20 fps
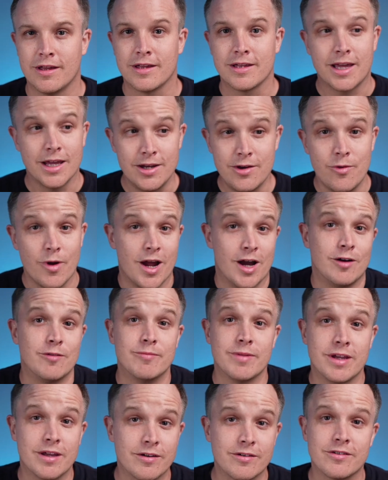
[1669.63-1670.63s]
Can you help
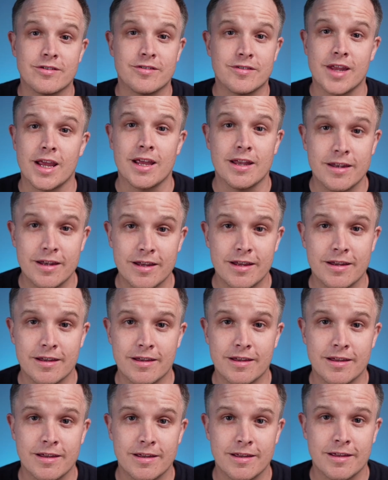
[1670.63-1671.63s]
me understand it?
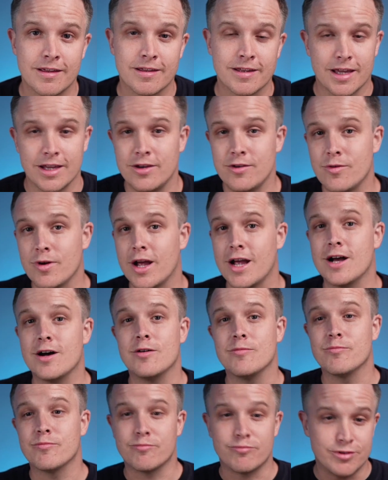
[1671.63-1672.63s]
Can you
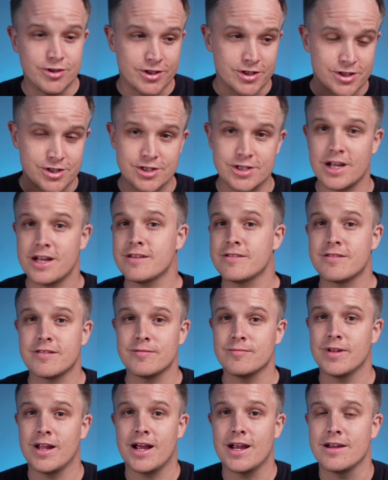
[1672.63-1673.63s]
help just shed
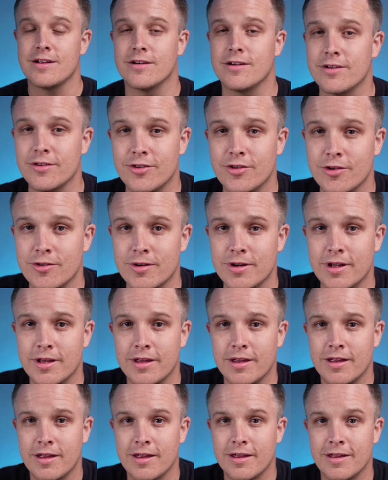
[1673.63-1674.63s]
some light onto it?
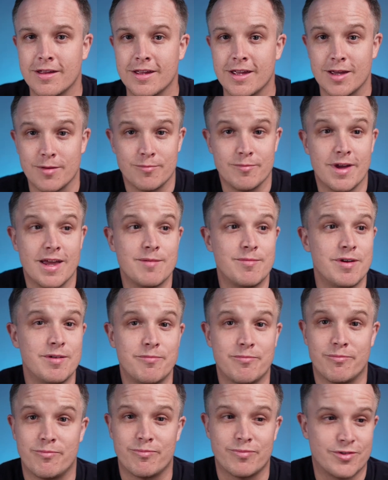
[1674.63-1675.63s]
And
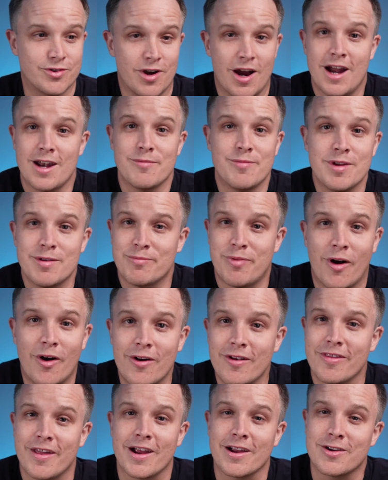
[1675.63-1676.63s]
maybe try to be a part
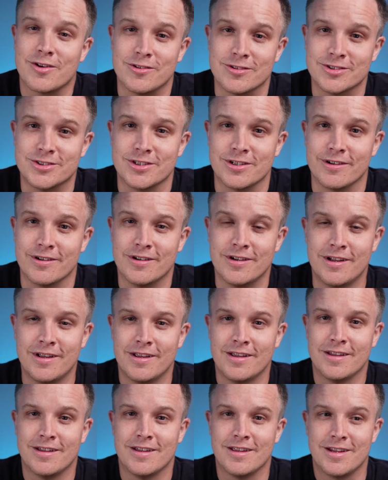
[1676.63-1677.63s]
of that culture.
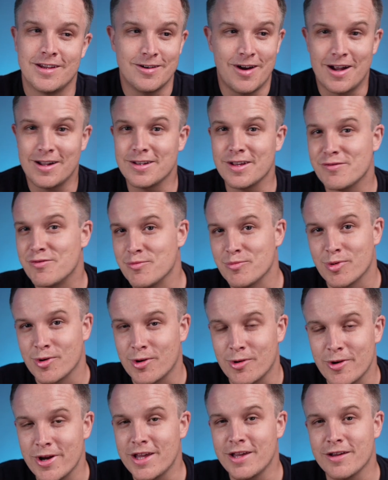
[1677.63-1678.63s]
You know, I live in Puerto
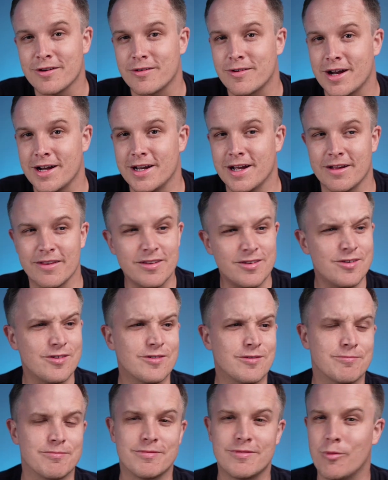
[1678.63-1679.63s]
Rico right now. This is
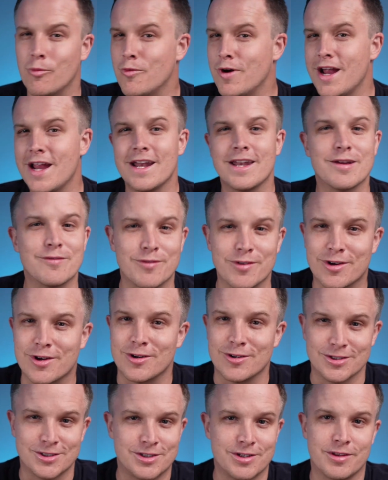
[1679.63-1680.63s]
a way different
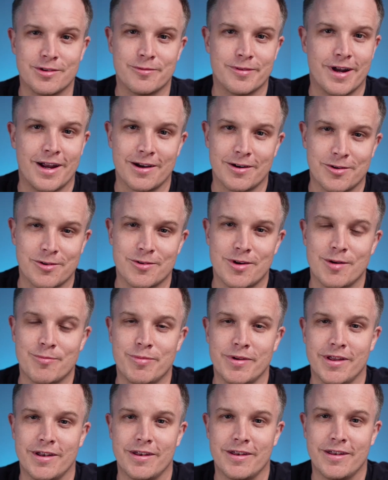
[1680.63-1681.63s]
culture than what I grew up in.